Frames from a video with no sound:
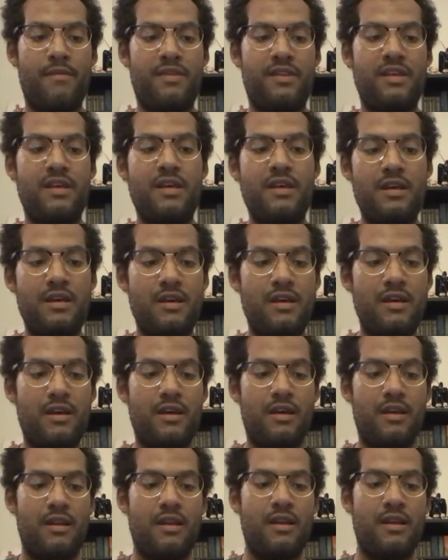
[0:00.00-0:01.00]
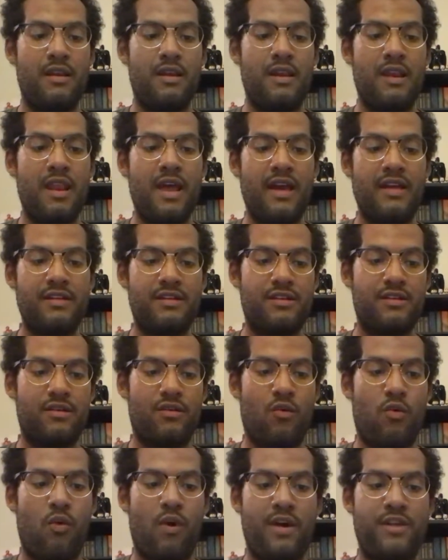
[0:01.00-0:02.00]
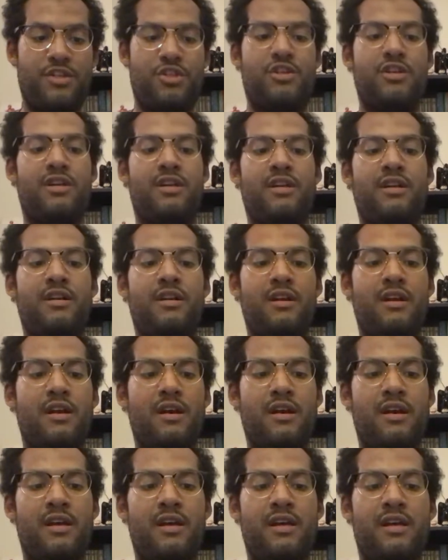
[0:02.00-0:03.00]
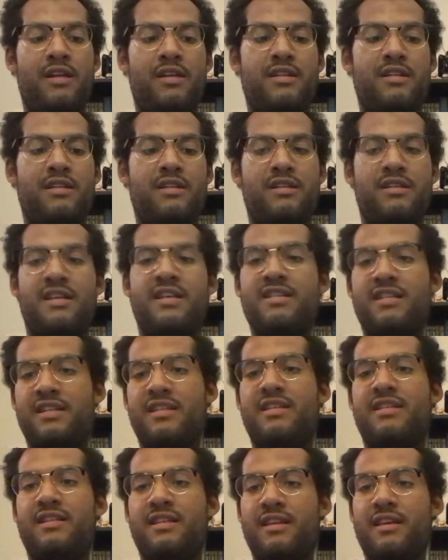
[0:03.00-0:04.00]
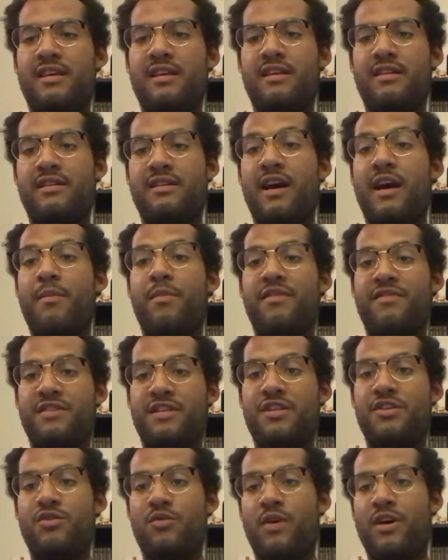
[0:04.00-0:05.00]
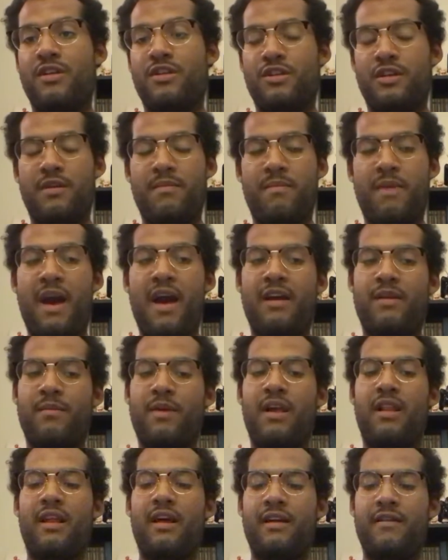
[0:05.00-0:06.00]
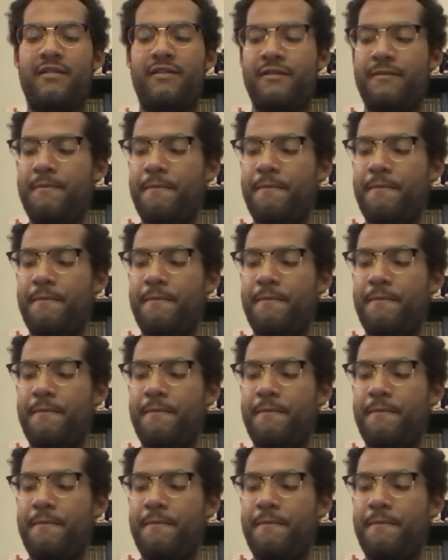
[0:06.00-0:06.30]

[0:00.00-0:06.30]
The next question is, does this type of situation impact my life?